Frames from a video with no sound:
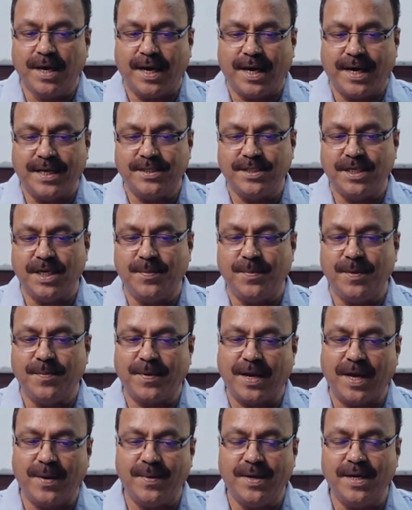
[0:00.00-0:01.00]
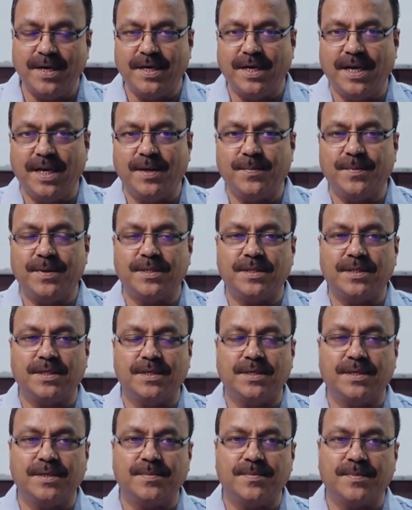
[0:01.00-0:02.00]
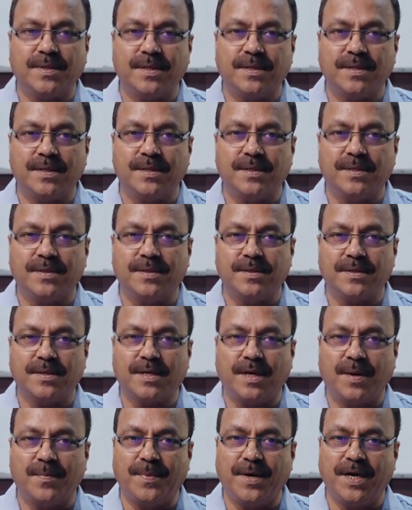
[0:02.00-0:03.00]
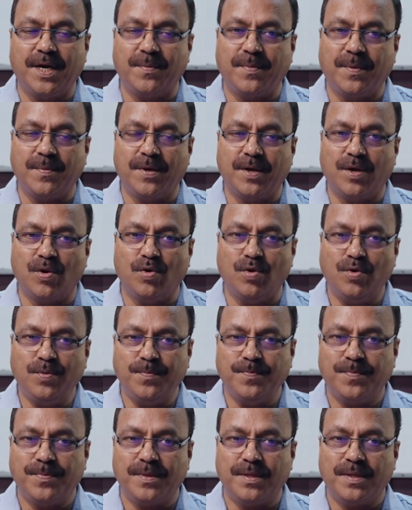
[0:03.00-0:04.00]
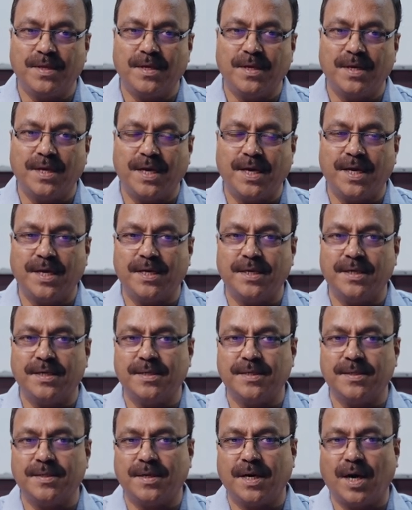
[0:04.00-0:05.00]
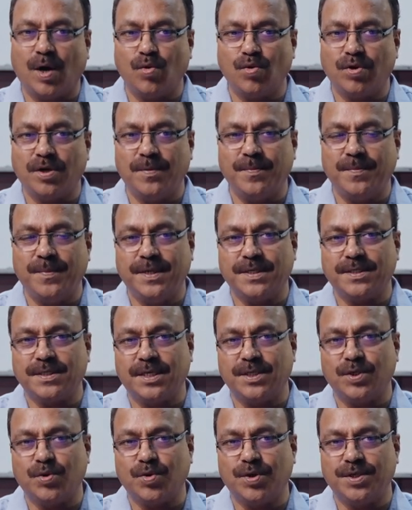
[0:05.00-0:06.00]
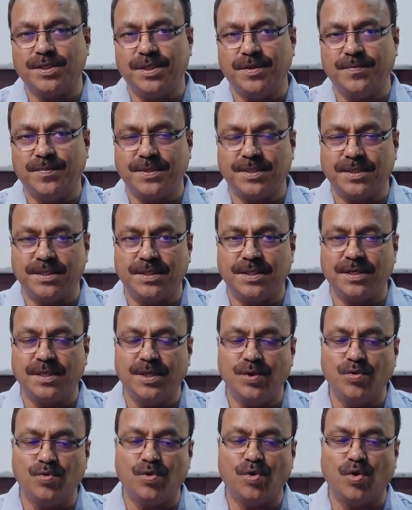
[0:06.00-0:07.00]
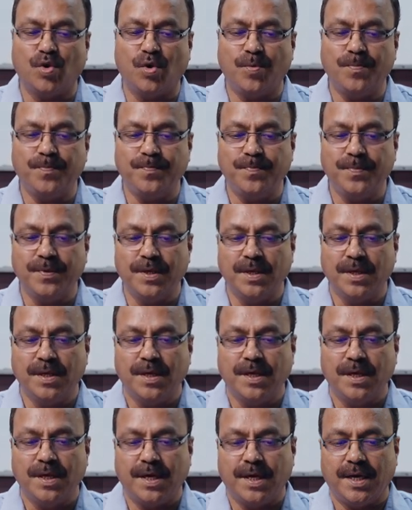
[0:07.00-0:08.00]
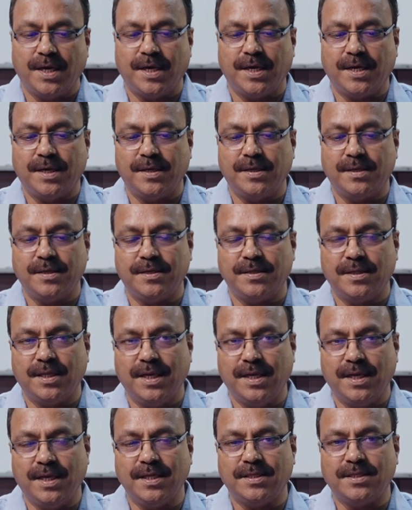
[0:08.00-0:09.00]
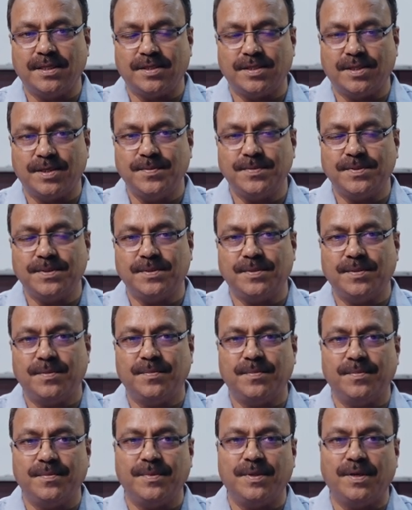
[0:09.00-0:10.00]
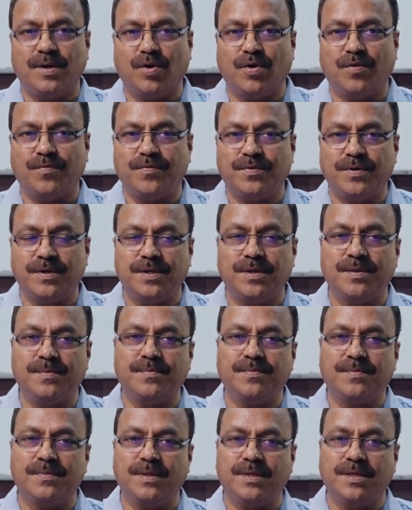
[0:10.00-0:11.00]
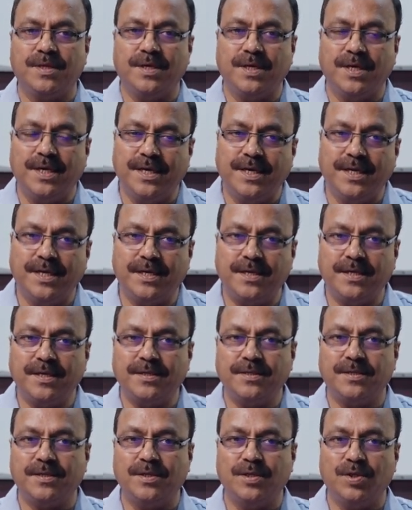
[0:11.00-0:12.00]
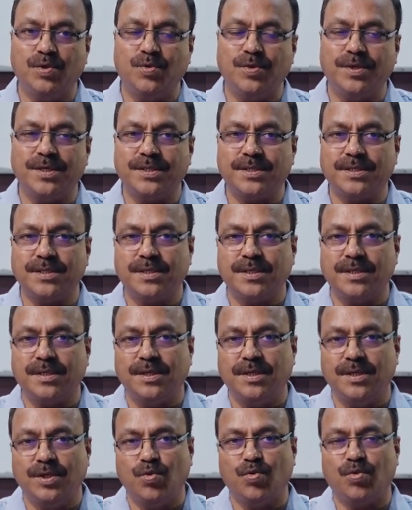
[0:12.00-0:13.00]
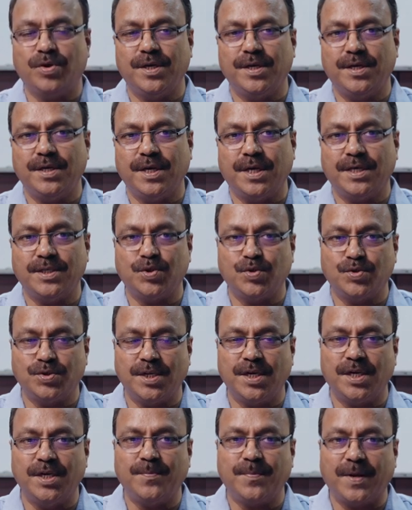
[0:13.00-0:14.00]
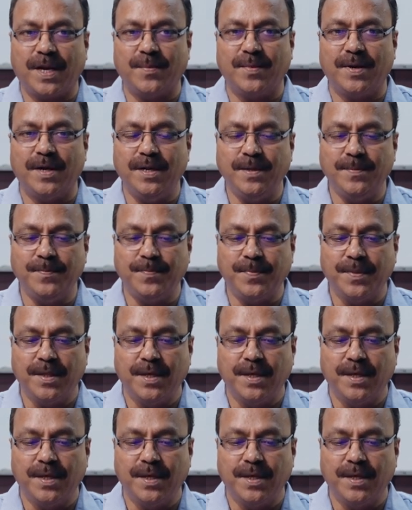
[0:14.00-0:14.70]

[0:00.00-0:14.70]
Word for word: I shall be primarily dealing with uh, comparative public law and uh, outcome-based education, which is the new norm, and the legal systems of uh, India, U S, U K and Switzerland primarily,